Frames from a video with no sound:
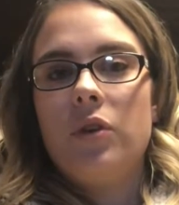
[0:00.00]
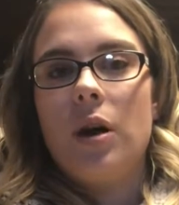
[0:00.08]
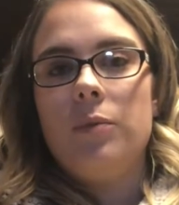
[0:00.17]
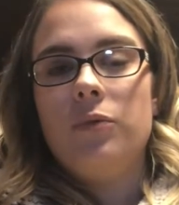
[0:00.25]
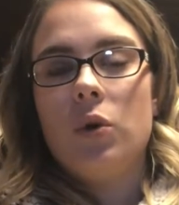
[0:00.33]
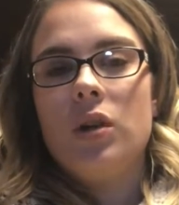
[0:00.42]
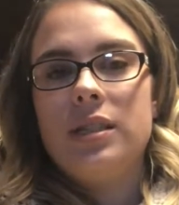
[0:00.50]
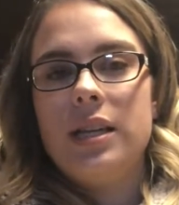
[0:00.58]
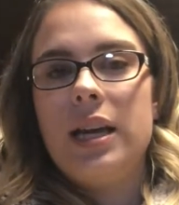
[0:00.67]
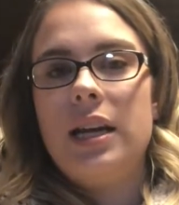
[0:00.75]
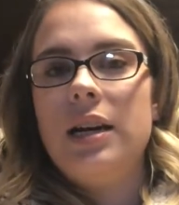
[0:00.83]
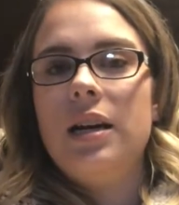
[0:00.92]
from
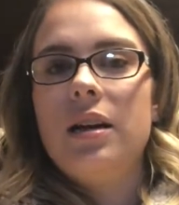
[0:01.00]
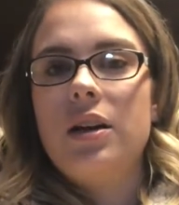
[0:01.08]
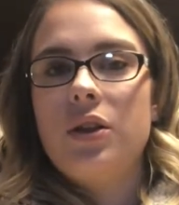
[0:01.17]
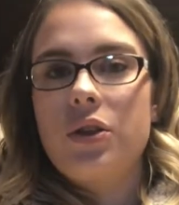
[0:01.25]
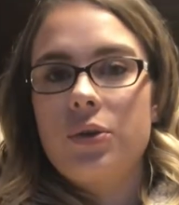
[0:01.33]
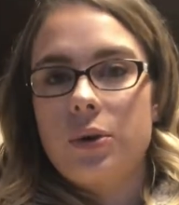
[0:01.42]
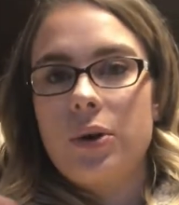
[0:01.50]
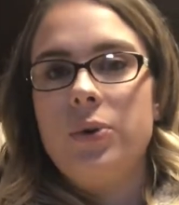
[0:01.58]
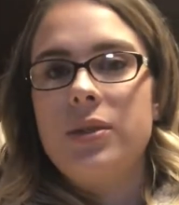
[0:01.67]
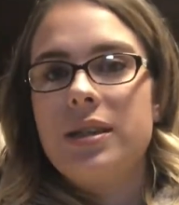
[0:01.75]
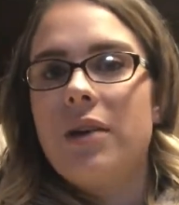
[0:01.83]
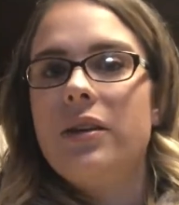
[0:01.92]
14 through
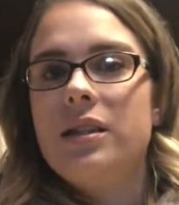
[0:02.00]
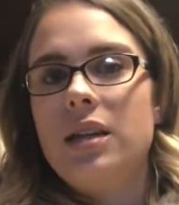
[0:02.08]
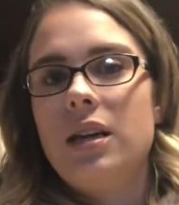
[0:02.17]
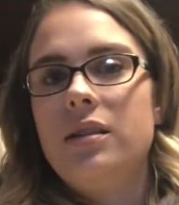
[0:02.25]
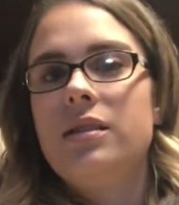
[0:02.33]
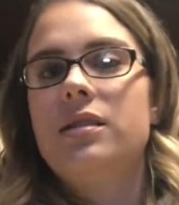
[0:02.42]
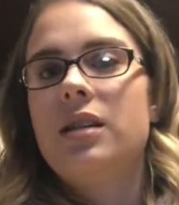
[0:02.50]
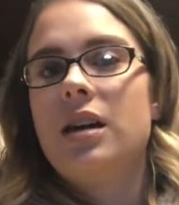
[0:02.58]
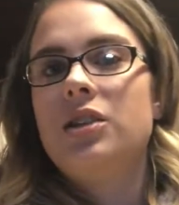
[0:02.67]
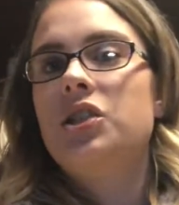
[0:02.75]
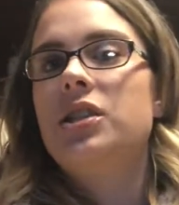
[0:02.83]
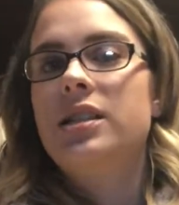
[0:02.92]
17 since I
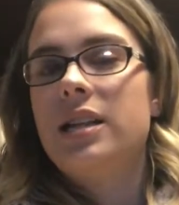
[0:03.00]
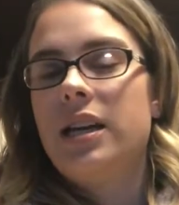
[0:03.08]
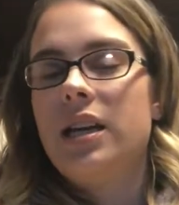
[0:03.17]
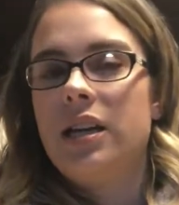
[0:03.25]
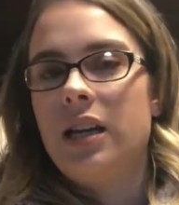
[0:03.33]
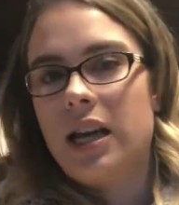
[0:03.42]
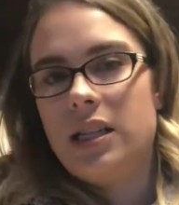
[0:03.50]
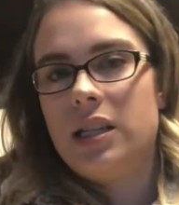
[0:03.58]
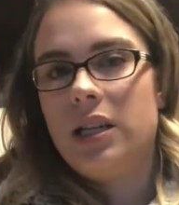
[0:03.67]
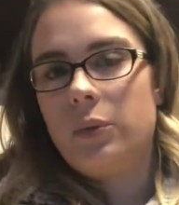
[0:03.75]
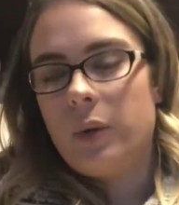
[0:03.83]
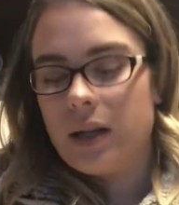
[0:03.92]
just hit
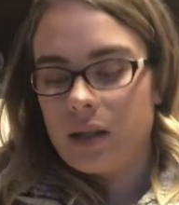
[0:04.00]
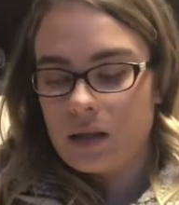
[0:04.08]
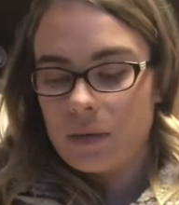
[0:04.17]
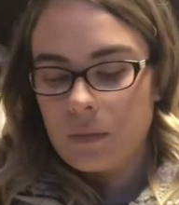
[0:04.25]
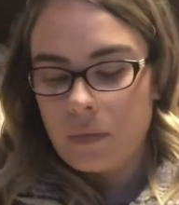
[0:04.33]
18 weeks.